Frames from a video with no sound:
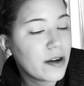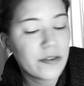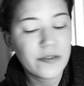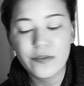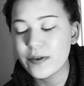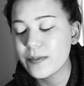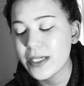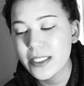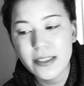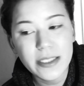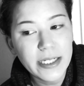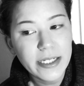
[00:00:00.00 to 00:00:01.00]
gone from my
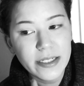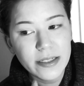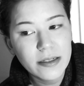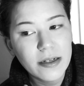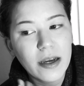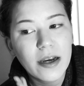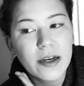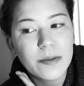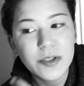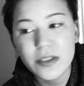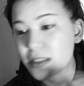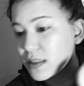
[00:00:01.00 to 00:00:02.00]
skin.
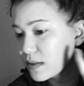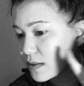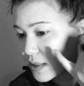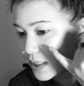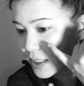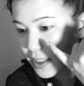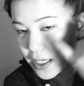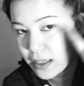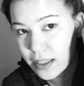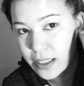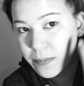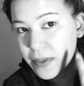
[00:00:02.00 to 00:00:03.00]
You can still see,
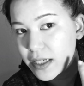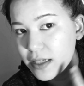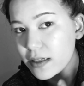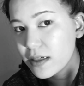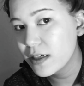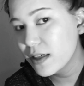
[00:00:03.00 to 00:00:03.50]
yeah, like my